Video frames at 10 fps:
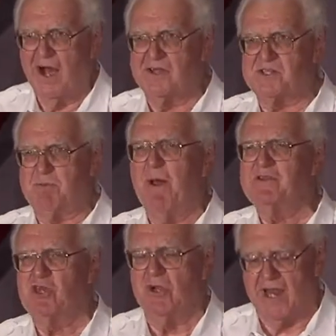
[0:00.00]
a
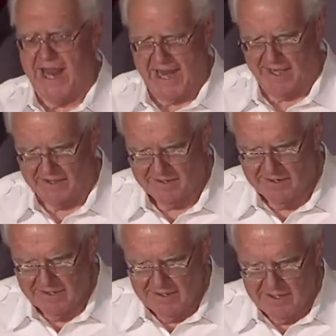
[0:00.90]
special land.
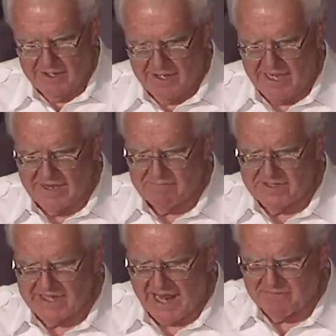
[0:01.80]
He
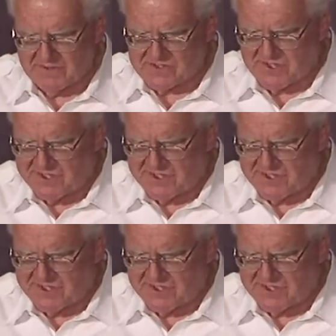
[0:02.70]
even gave us the